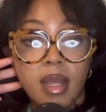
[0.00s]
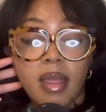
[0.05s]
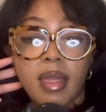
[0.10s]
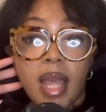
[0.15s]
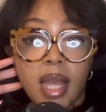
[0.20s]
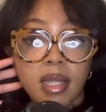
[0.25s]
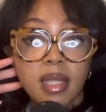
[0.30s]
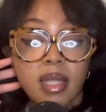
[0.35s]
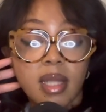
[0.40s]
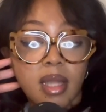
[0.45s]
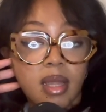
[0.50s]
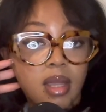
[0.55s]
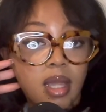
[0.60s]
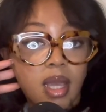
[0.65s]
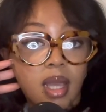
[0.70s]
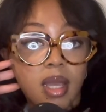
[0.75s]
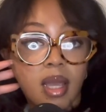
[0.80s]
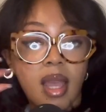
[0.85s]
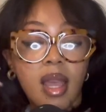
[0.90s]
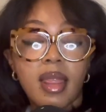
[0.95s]
That's the
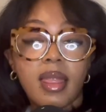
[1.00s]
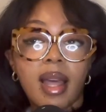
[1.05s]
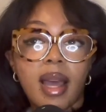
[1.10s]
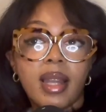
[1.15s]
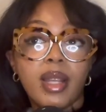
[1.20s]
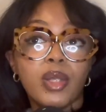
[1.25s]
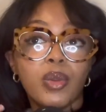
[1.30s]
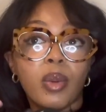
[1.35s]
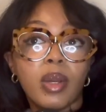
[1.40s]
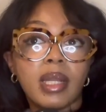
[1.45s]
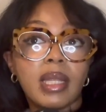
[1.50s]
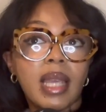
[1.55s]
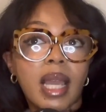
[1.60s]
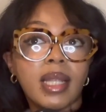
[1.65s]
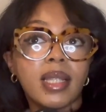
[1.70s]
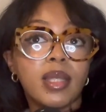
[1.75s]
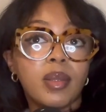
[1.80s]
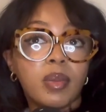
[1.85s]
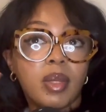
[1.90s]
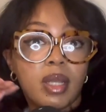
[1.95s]
thing. That is what
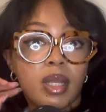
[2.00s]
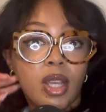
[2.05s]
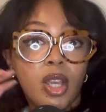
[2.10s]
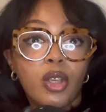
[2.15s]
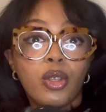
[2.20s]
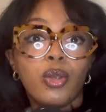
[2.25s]
gets me.